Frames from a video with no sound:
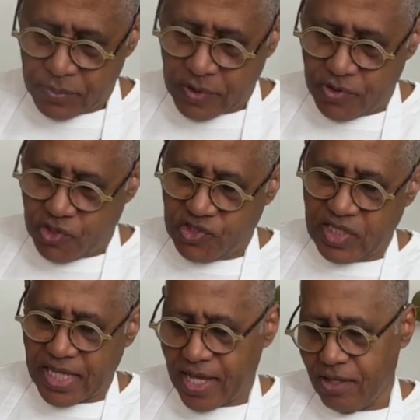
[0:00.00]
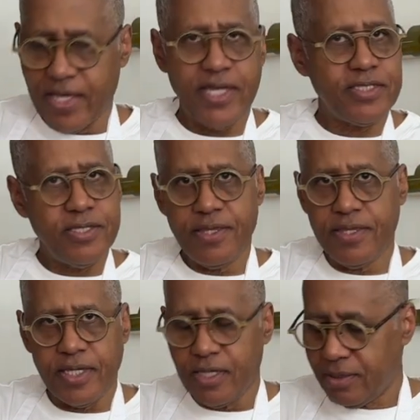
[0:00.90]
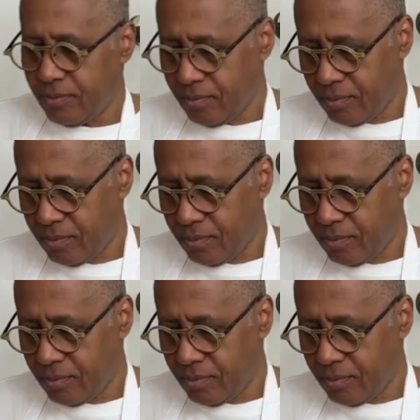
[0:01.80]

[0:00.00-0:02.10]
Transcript: And just allow that to thicken